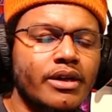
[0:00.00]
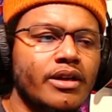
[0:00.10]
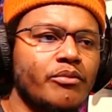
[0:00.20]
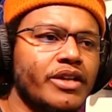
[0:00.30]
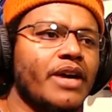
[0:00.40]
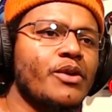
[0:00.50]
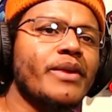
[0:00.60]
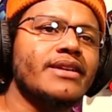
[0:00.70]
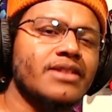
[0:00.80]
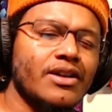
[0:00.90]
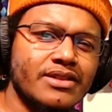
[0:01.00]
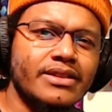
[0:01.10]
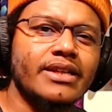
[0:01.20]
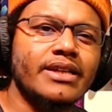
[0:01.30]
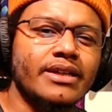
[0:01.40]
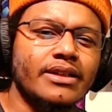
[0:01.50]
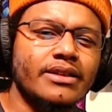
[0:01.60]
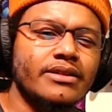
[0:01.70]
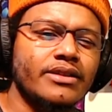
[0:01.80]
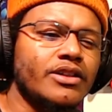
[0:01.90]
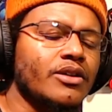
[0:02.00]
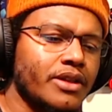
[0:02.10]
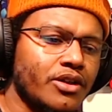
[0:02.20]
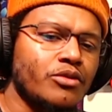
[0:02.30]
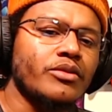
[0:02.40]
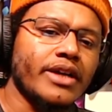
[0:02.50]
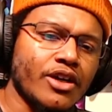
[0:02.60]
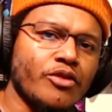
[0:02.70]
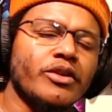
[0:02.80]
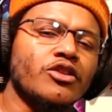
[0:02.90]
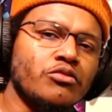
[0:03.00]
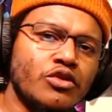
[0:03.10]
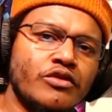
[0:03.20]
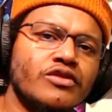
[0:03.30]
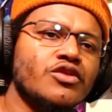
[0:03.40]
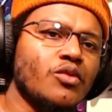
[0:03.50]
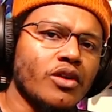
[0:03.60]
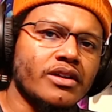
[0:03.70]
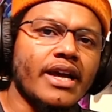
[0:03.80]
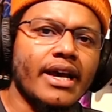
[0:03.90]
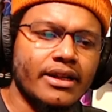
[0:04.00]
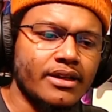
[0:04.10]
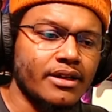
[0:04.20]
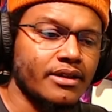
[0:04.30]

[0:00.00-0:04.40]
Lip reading: But yeah, we may start seeing, you know, little incremental moves toward that